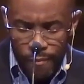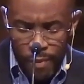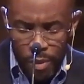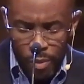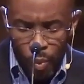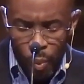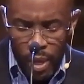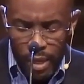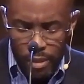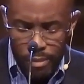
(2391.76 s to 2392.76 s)
to feel the
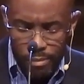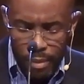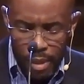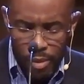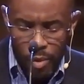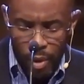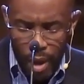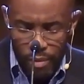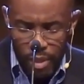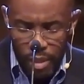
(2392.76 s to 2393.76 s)
weight and the
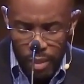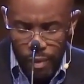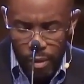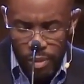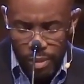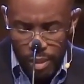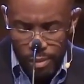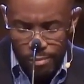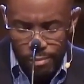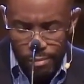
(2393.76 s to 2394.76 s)
gravity of our
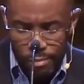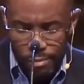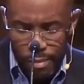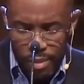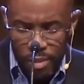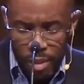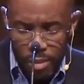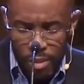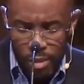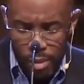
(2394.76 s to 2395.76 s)
sin. It's
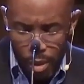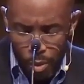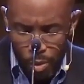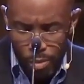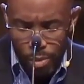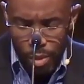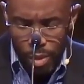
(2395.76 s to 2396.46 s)
good to know